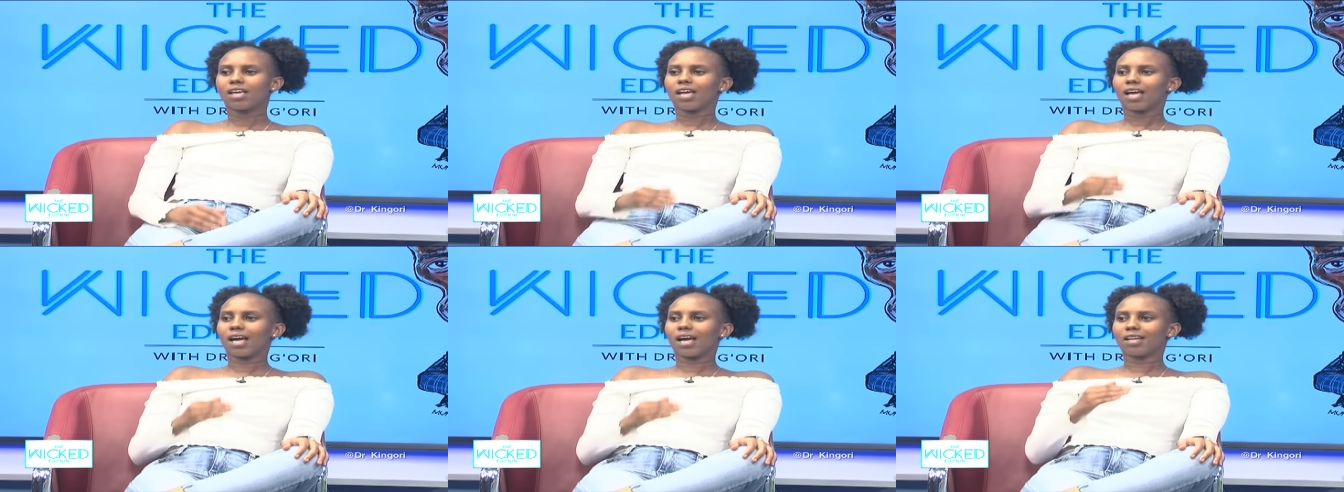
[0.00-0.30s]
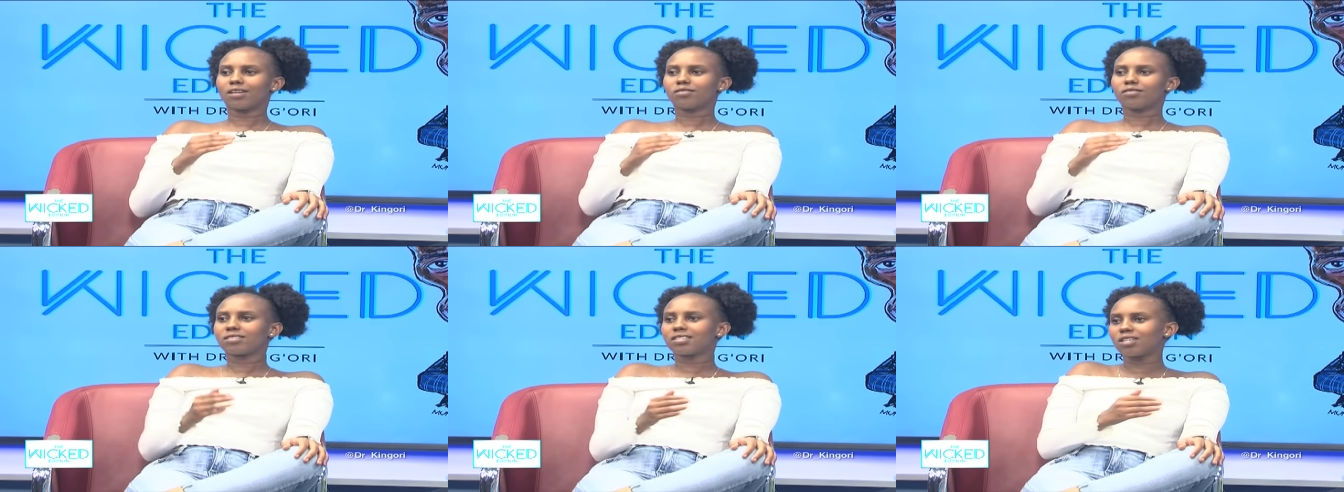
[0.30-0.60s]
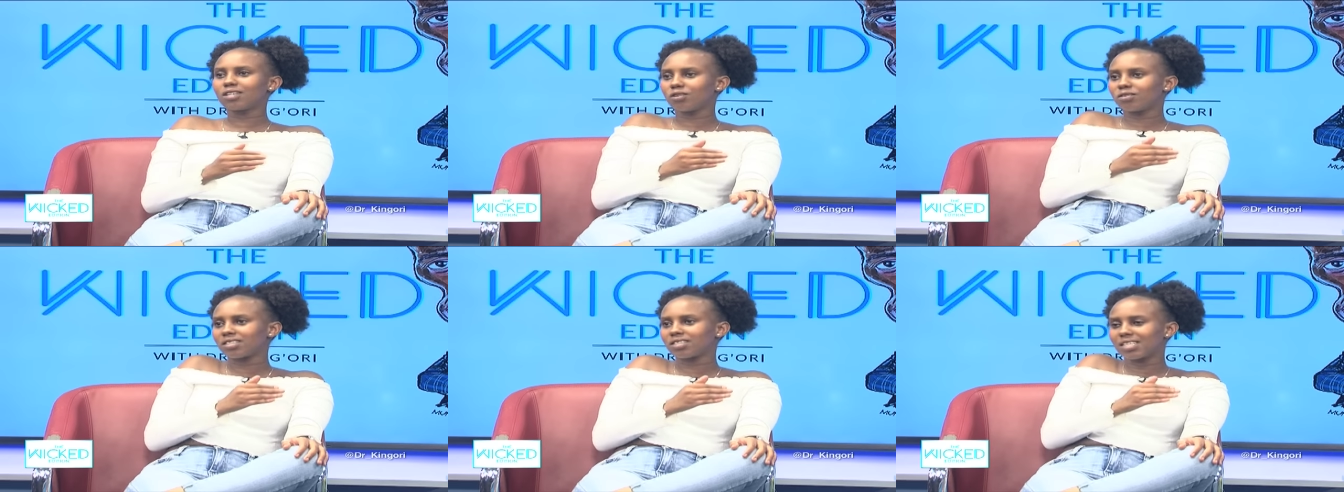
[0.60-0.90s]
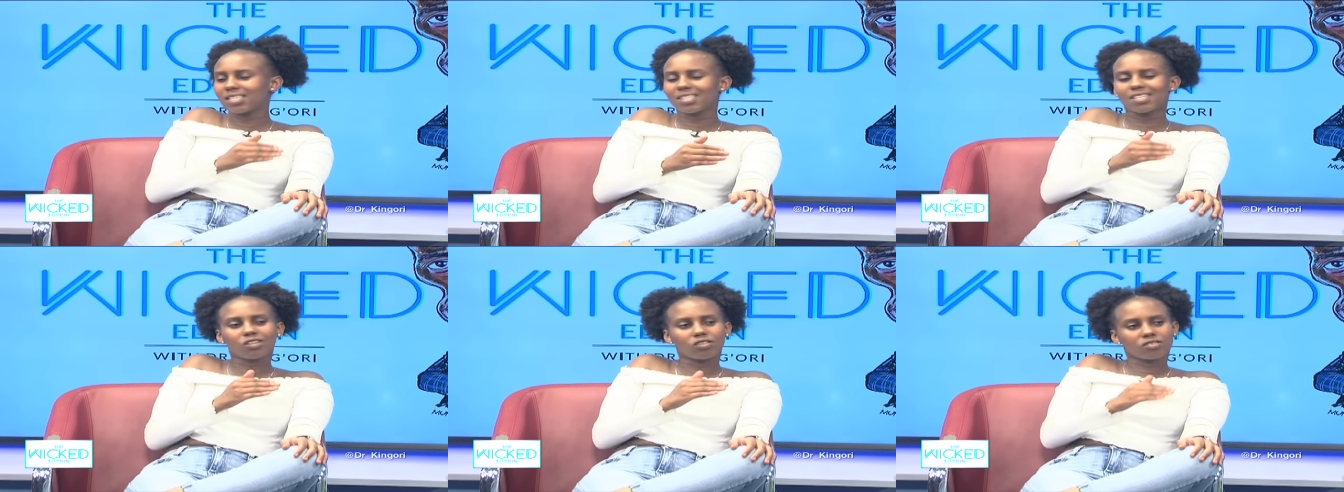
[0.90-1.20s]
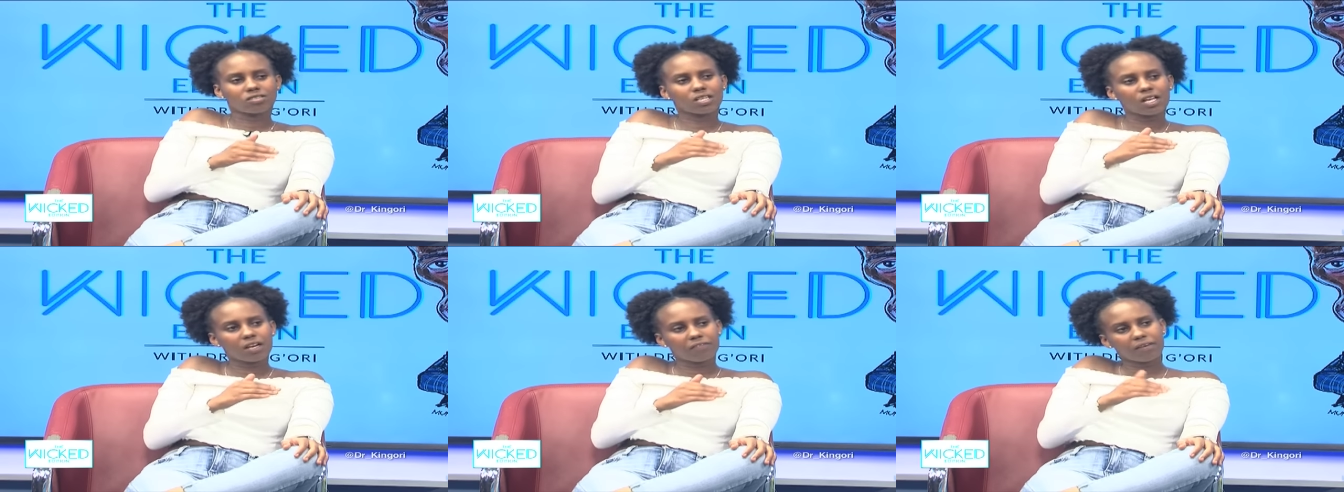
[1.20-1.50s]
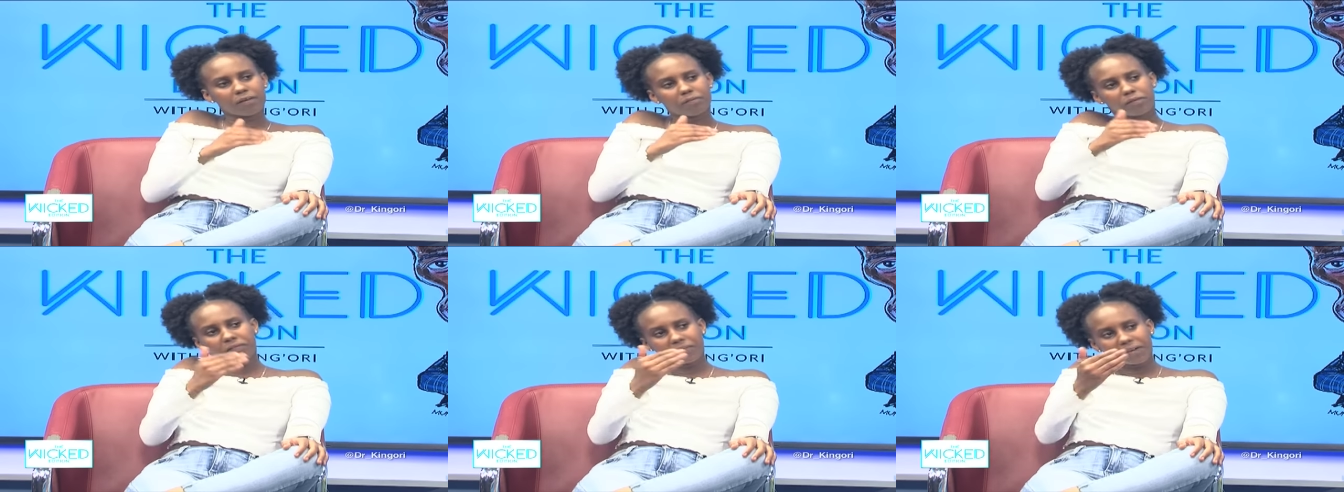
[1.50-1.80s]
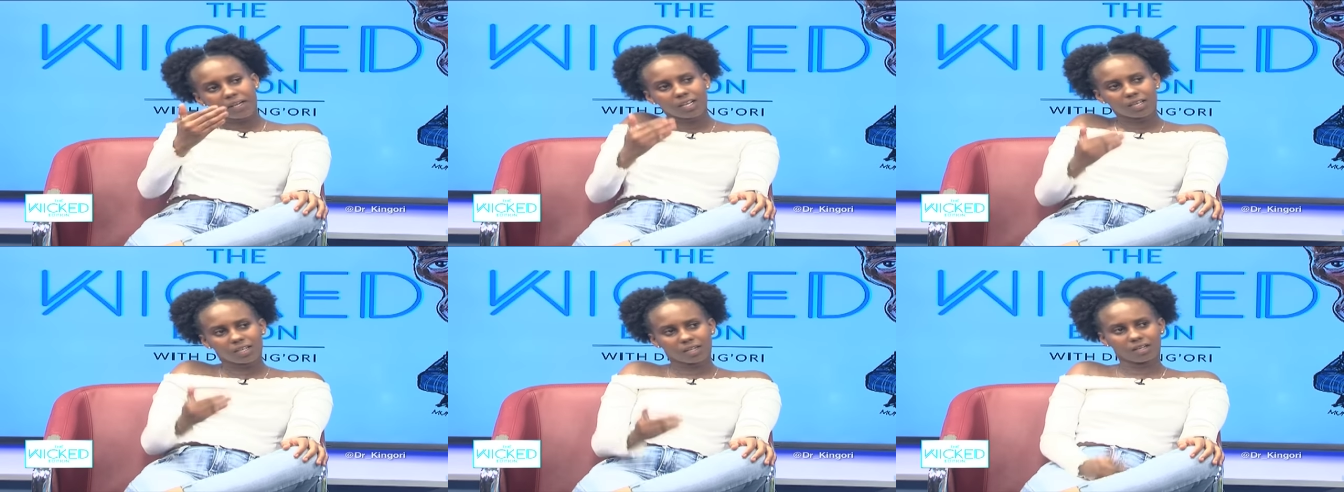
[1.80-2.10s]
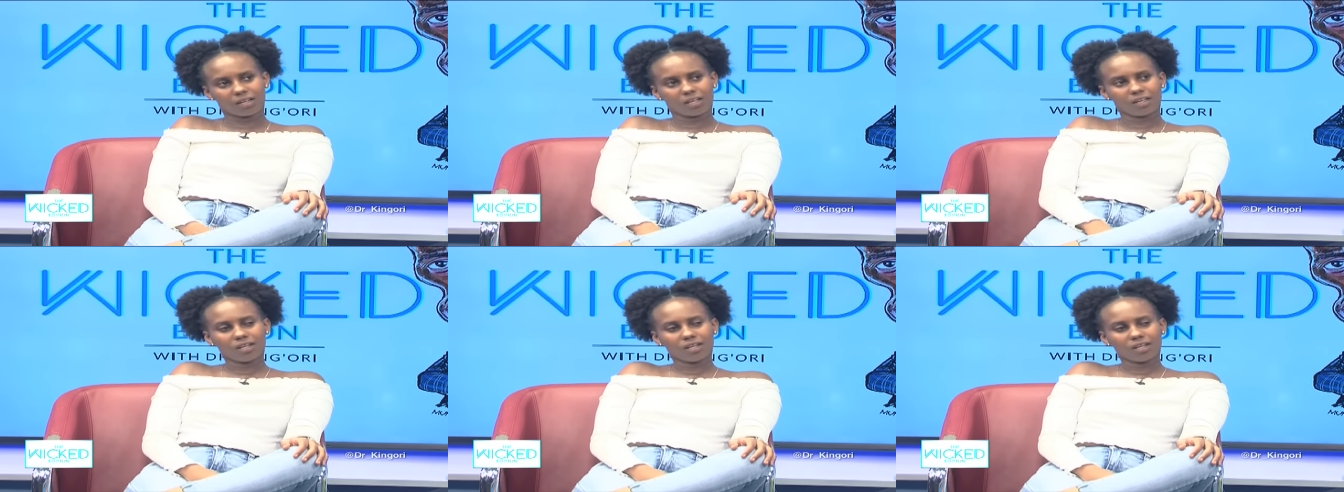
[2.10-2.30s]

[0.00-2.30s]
and you see you're setting yourself up for failure.